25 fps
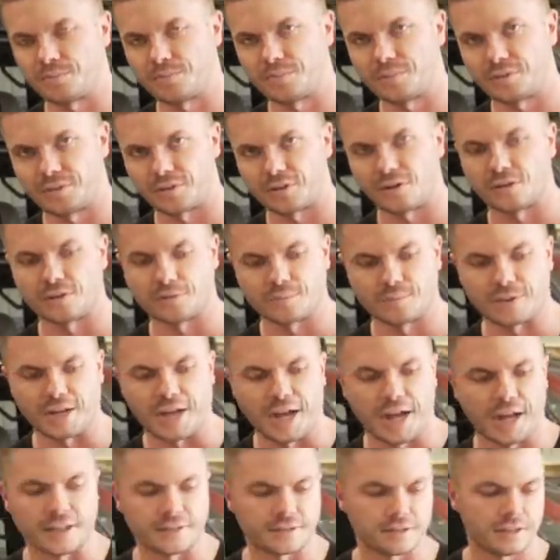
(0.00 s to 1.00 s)
Patrol
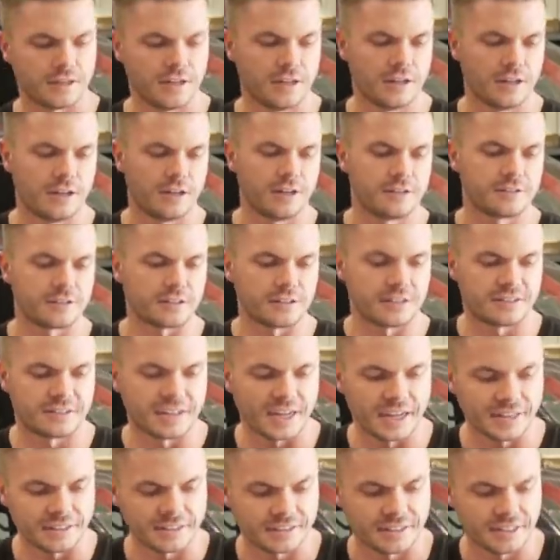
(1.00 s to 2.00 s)
parts. So the
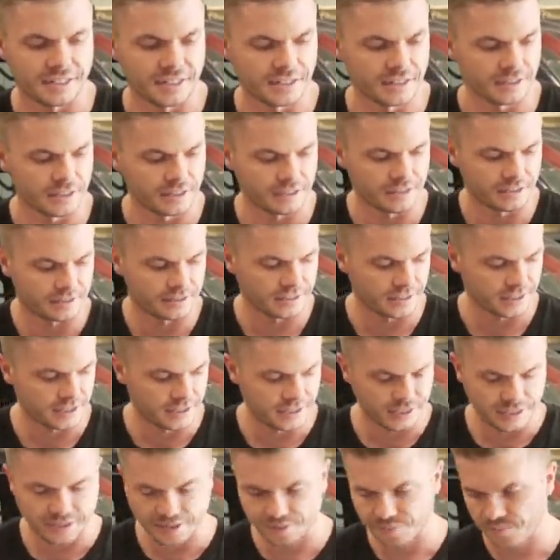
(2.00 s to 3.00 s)
tanks here that you see
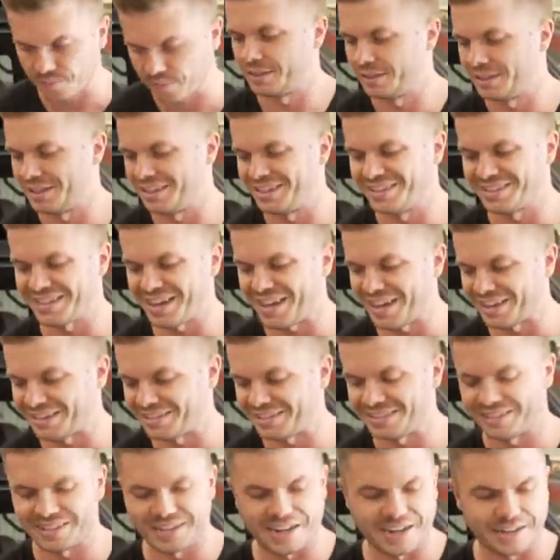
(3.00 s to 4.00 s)
here, these are
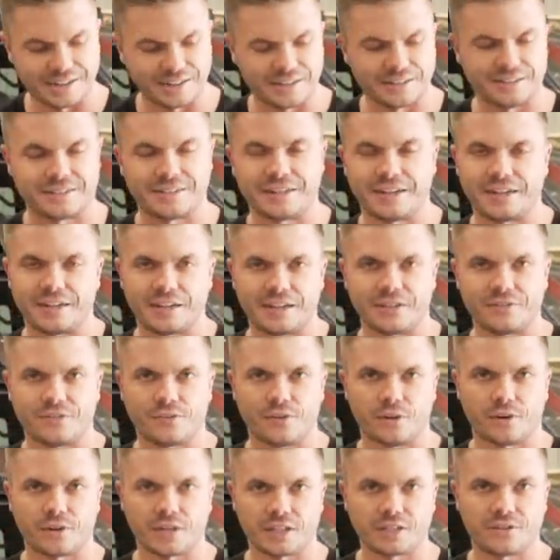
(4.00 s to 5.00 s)
standard
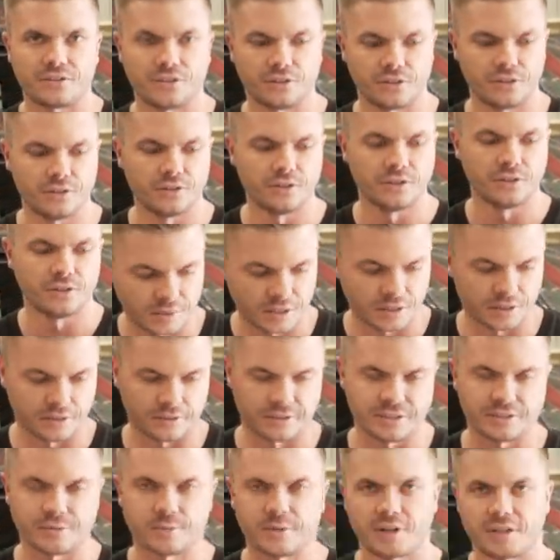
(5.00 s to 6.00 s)
TD42. The
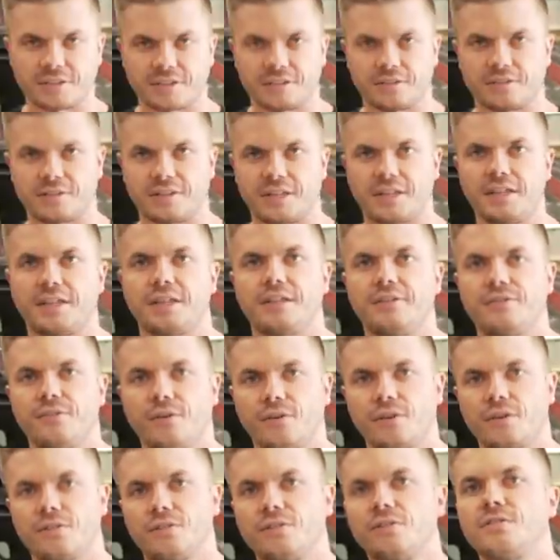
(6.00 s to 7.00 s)
reason why it's a
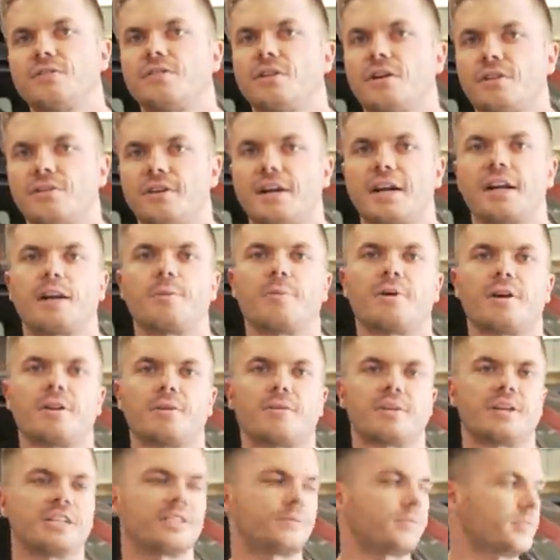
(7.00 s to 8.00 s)
TD42 style radiator, by the
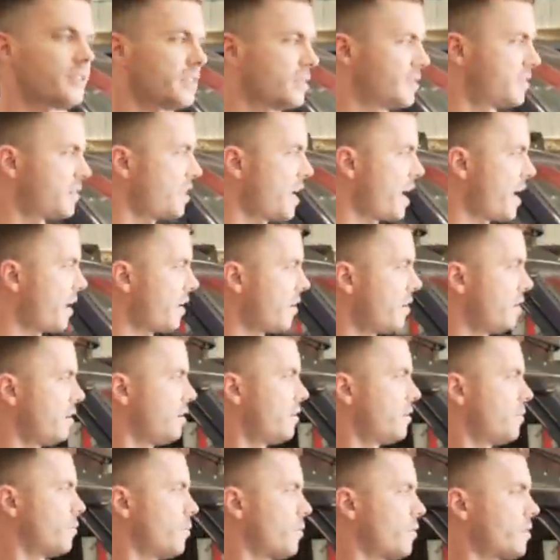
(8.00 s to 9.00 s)
way, is because that
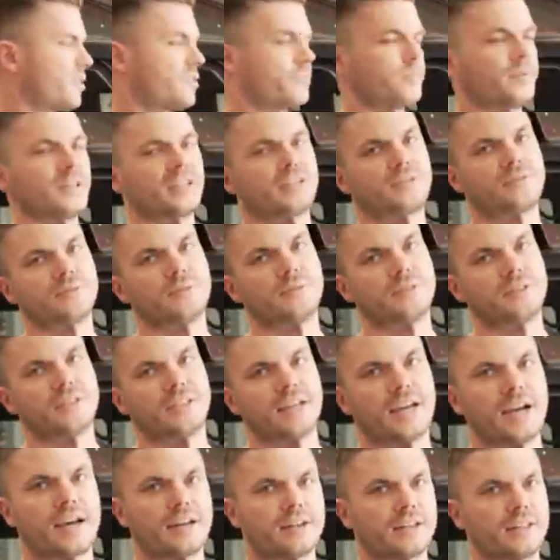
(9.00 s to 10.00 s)
works best with
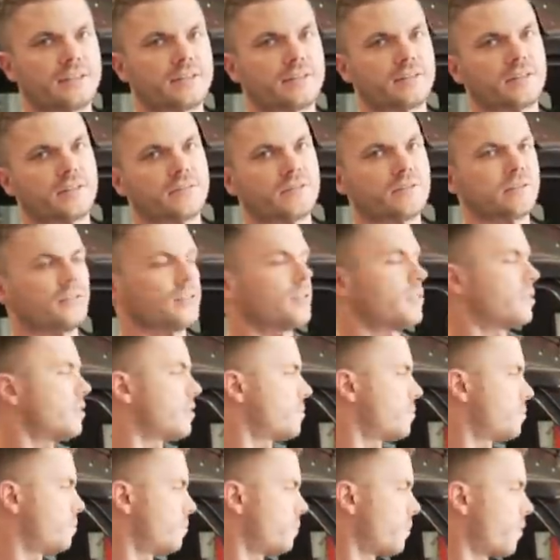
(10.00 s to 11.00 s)
the outlets on
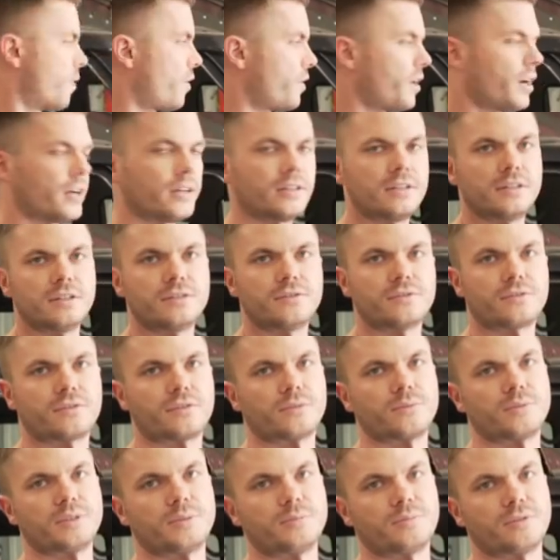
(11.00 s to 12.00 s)
the motor
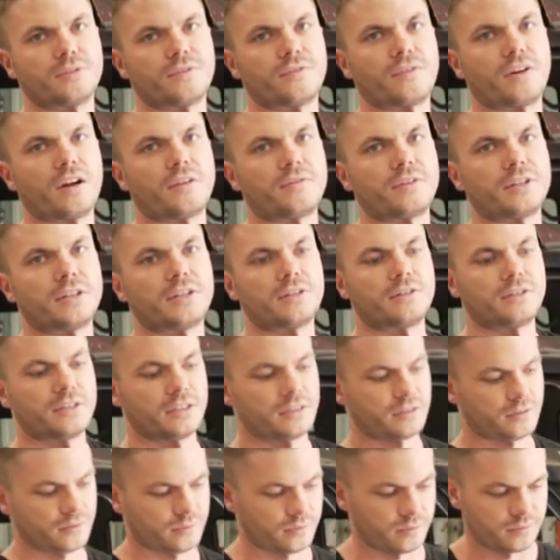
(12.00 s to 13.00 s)
for when you put a five liter
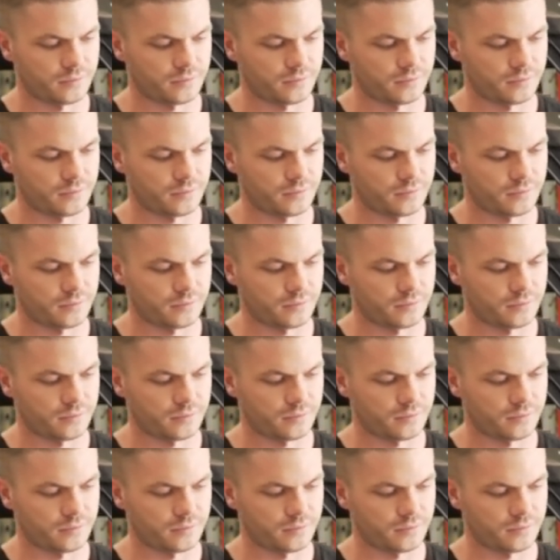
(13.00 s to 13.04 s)
in,